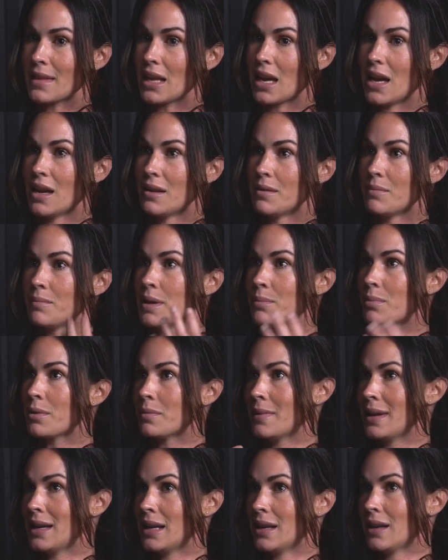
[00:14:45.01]
And people
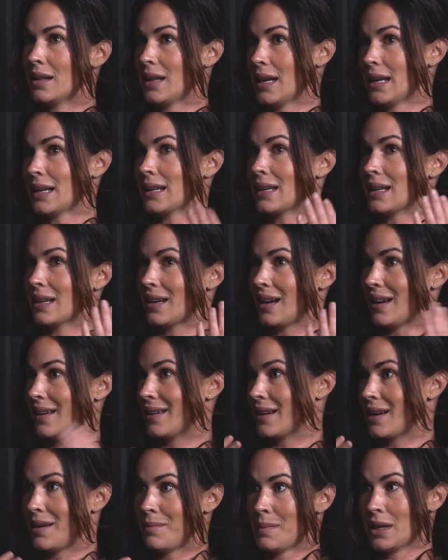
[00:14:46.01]
may, like, it can kind
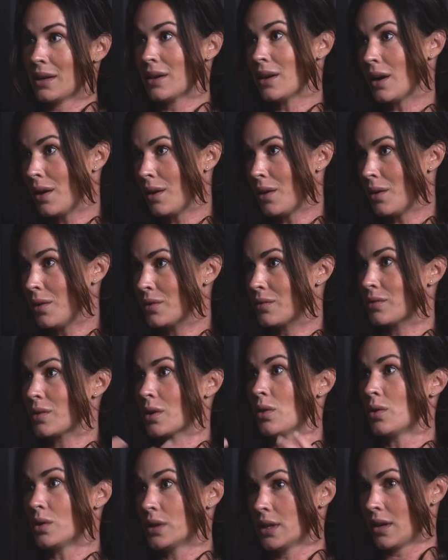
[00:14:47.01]
of come and go. If we're
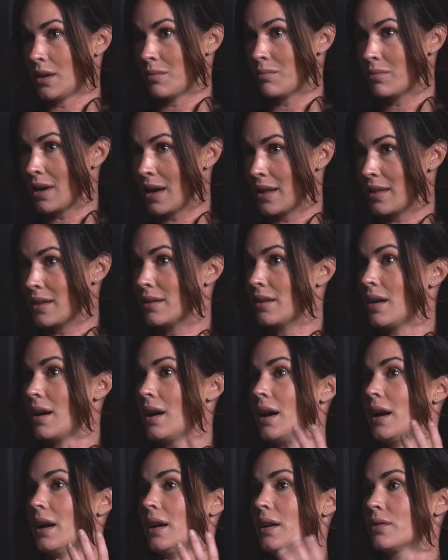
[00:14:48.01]
holding our breath a
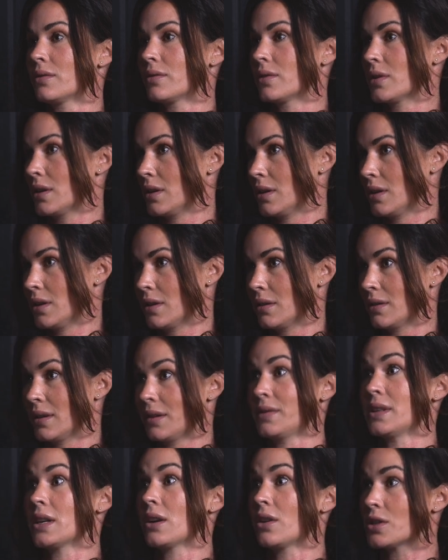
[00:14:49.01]
lot, if we're
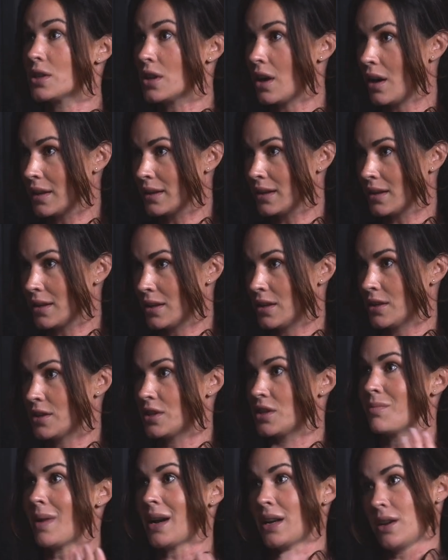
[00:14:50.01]
lifting our
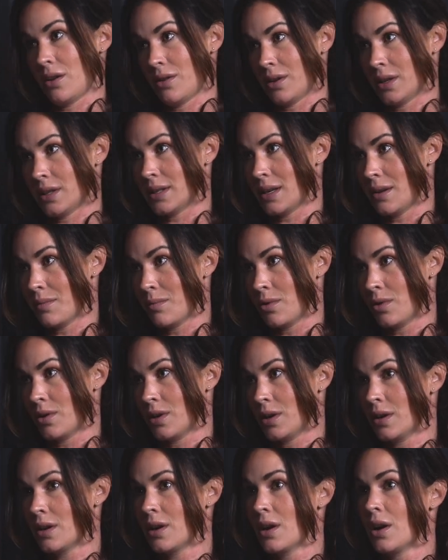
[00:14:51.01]
toddlers, you might notice it
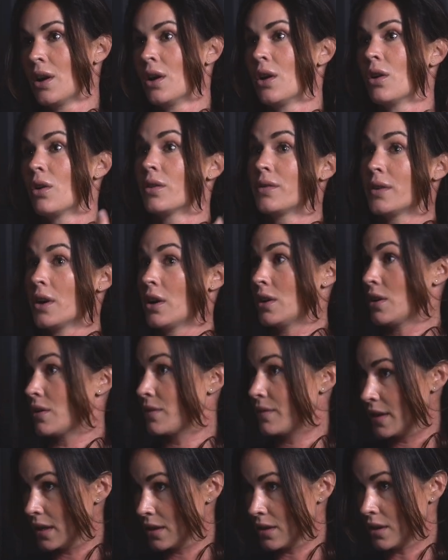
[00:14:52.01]
more. Or if you're on your
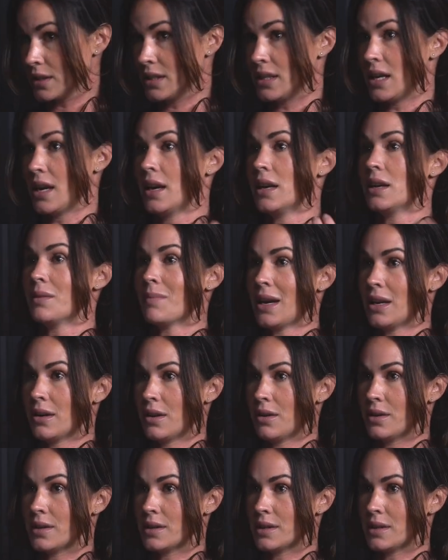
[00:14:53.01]
feet all day, you might
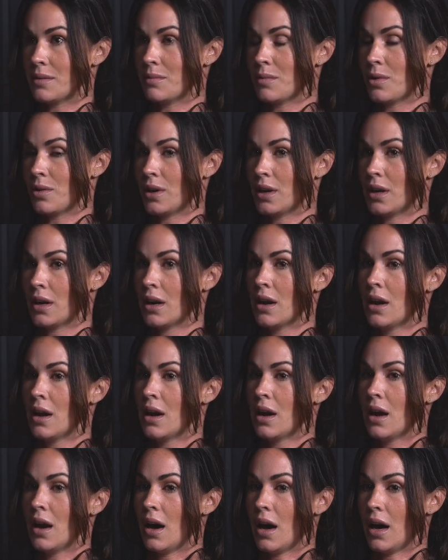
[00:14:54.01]
notice it more.
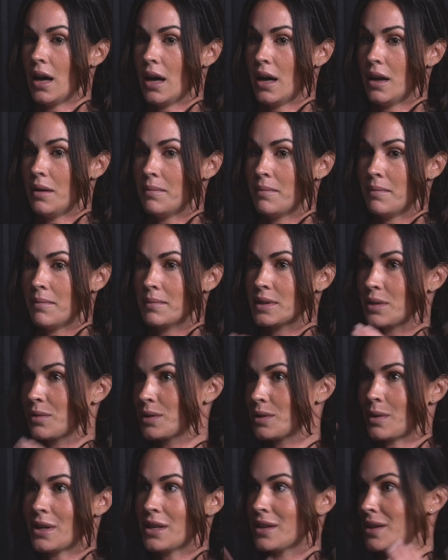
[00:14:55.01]
So
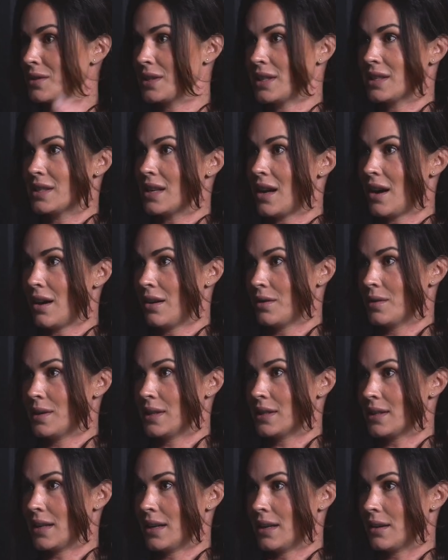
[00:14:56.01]
it's one of those, it's not
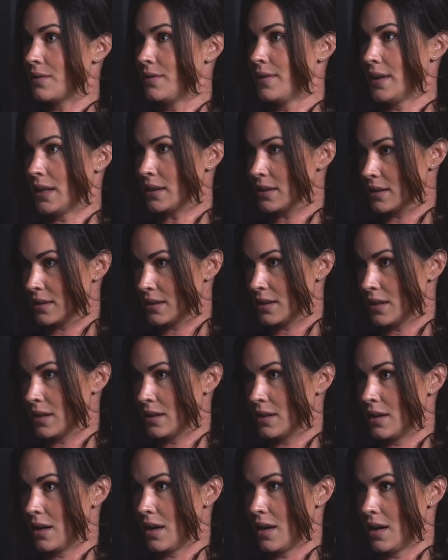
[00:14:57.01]
always like fixed,
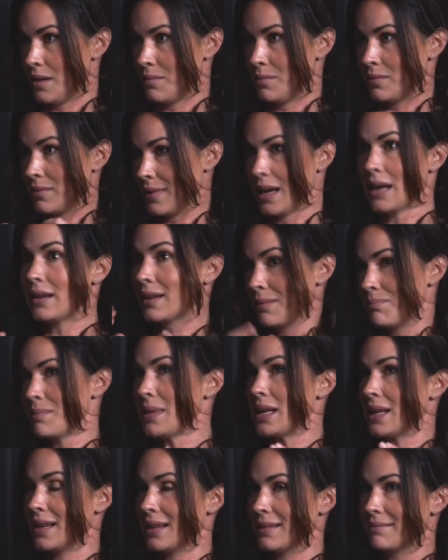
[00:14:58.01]

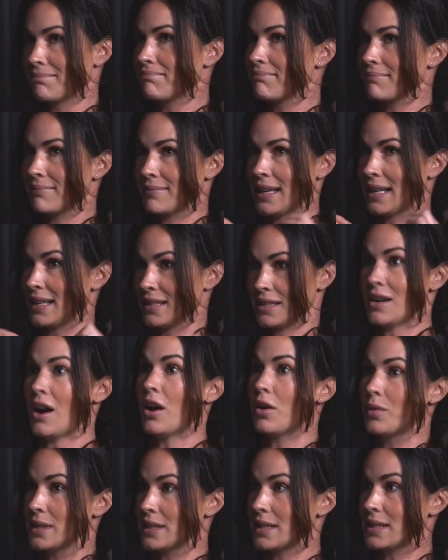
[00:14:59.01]
meaning like it's not
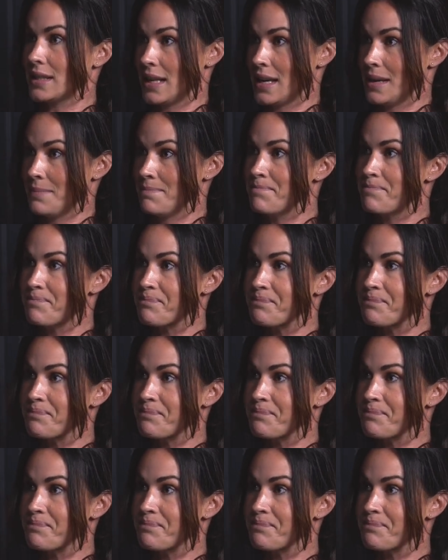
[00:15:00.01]
always the same.